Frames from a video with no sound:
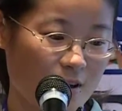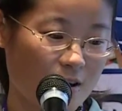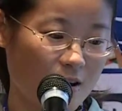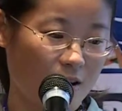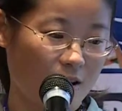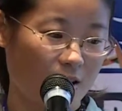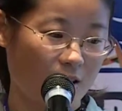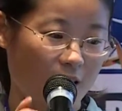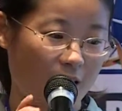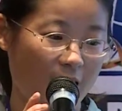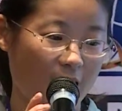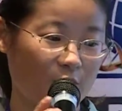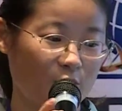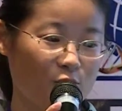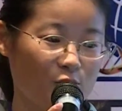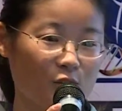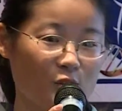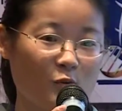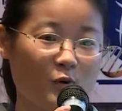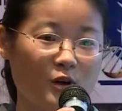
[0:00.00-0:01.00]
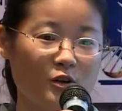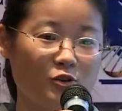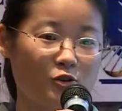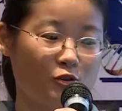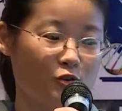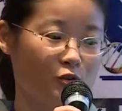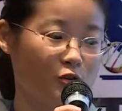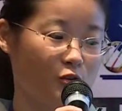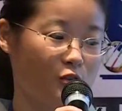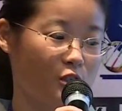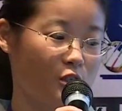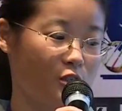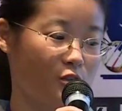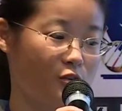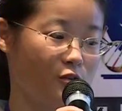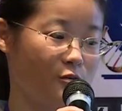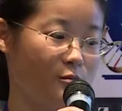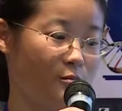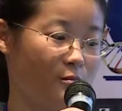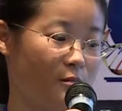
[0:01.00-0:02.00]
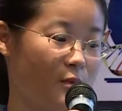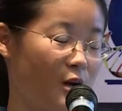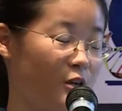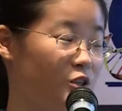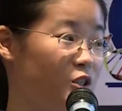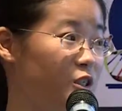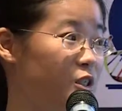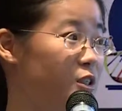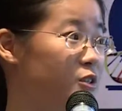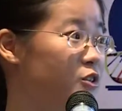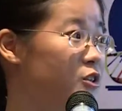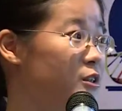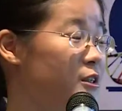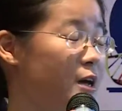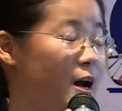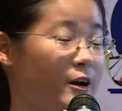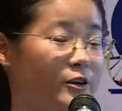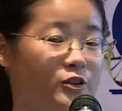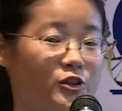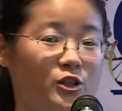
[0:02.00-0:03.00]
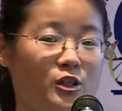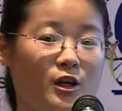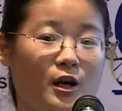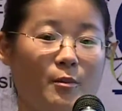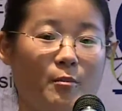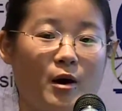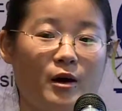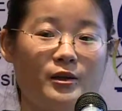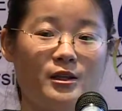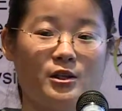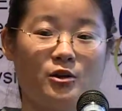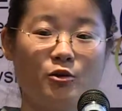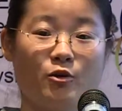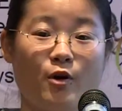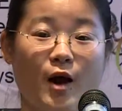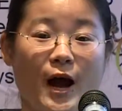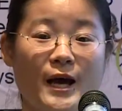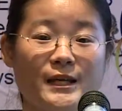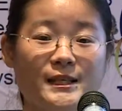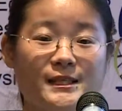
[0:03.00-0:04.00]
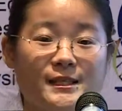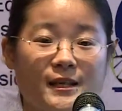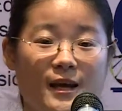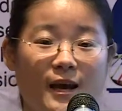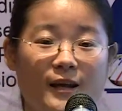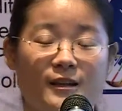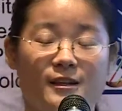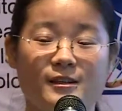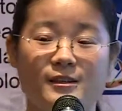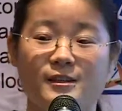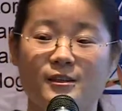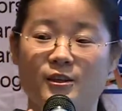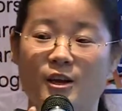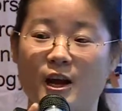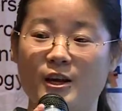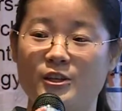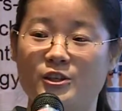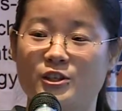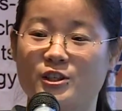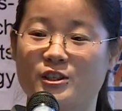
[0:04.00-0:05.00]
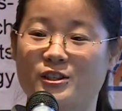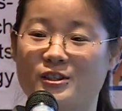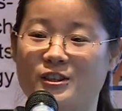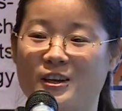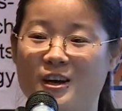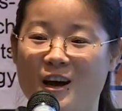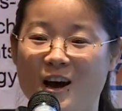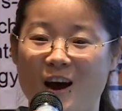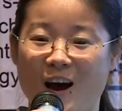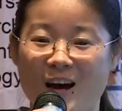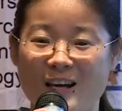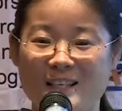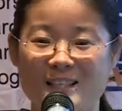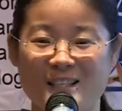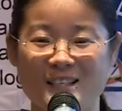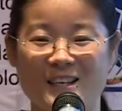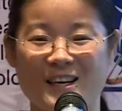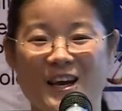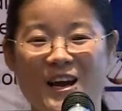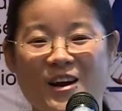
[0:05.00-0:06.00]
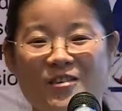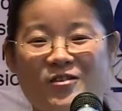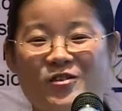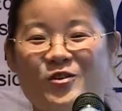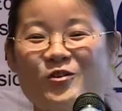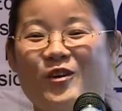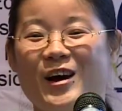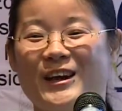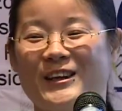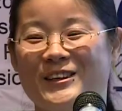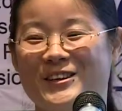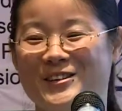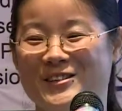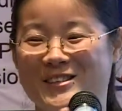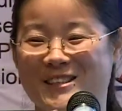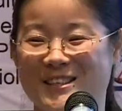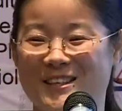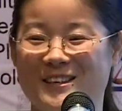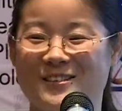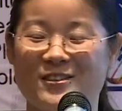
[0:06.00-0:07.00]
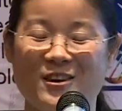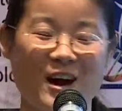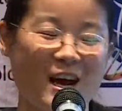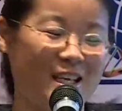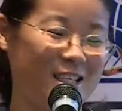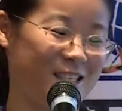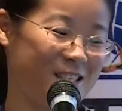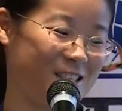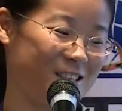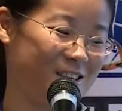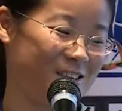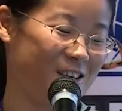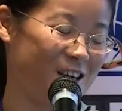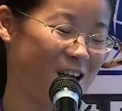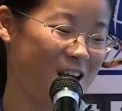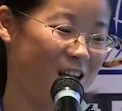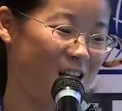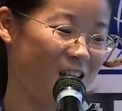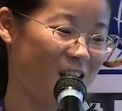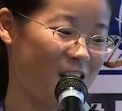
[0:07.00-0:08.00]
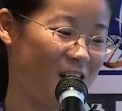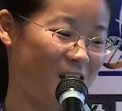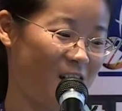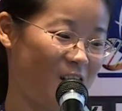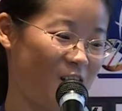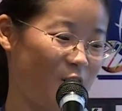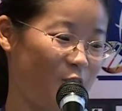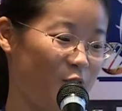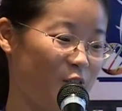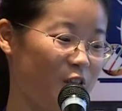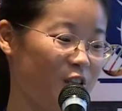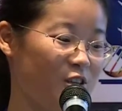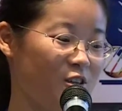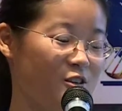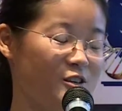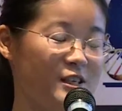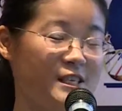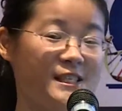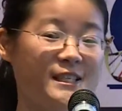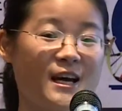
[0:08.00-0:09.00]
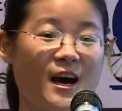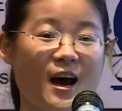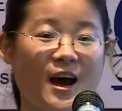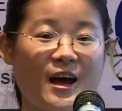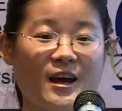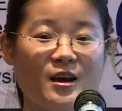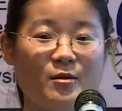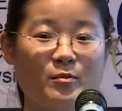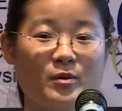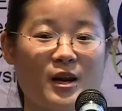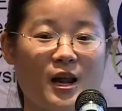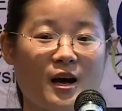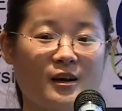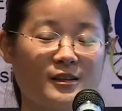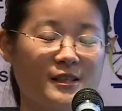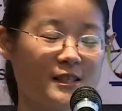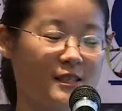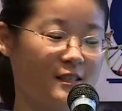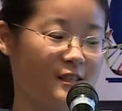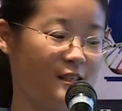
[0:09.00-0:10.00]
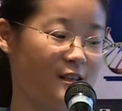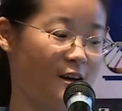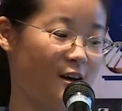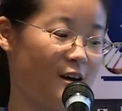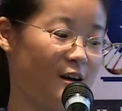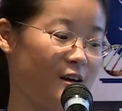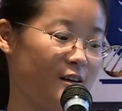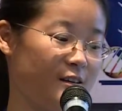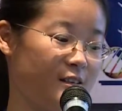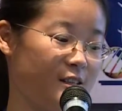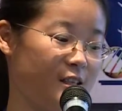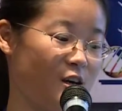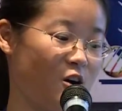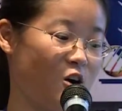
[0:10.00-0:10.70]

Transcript: I don't want to show much introduction about the rice and the nitrogen. I think everyone knows the rice. We know in the high plants, the